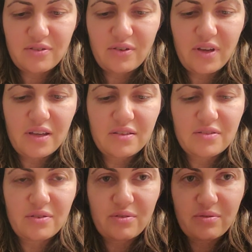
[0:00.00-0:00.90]
Okay,
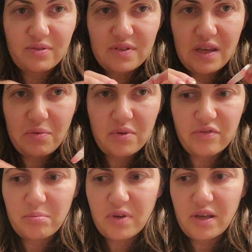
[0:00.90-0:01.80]
so take one
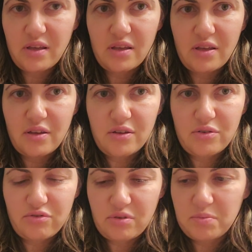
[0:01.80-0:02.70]
from my
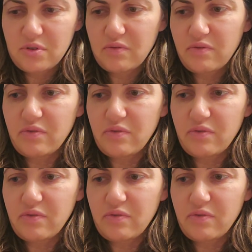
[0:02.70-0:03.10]
strips of